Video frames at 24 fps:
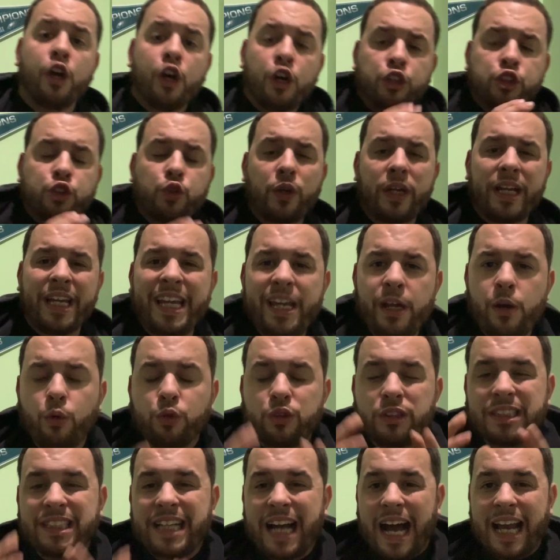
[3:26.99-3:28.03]
So the
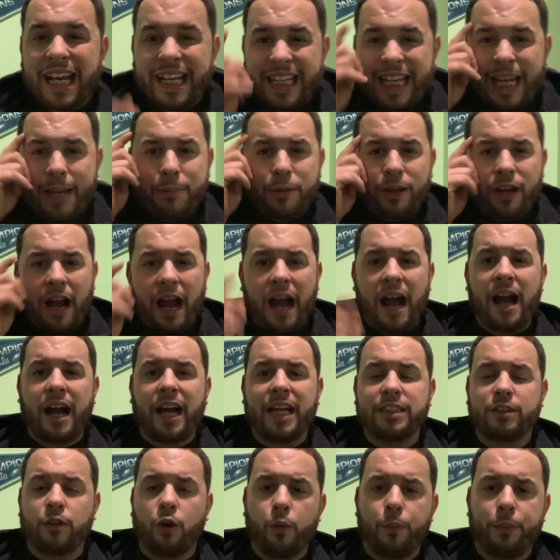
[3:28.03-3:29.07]
Eagles got to keep their
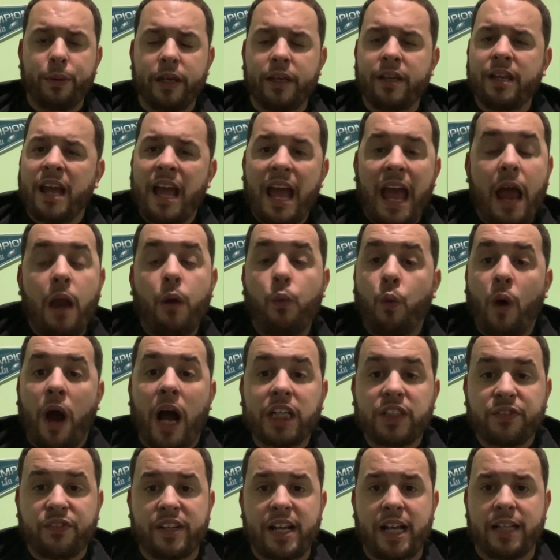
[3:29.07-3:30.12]
eyes open and watch
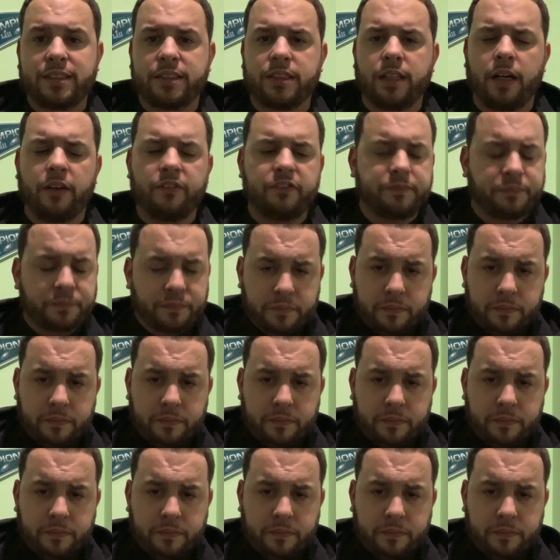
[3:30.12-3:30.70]
for that stuff.